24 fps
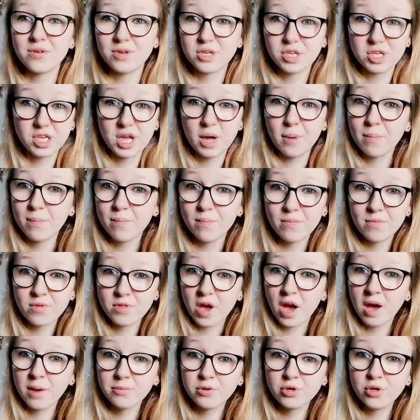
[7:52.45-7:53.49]

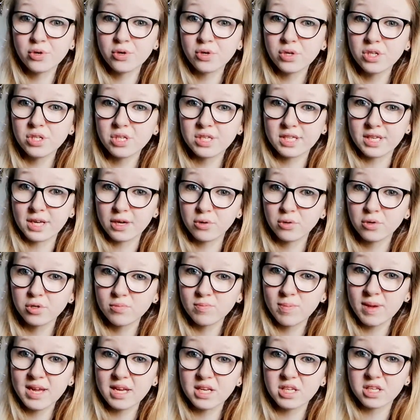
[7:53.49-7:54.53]
sometimes you can still
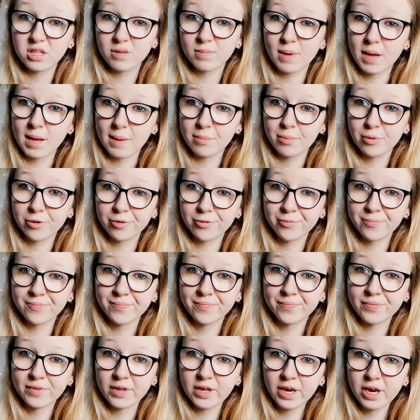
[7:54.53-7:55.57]
speak to the people,
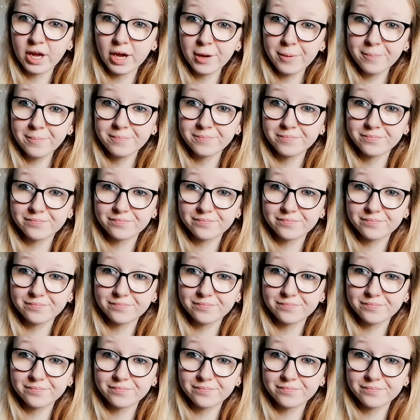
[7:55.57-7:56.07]
you know?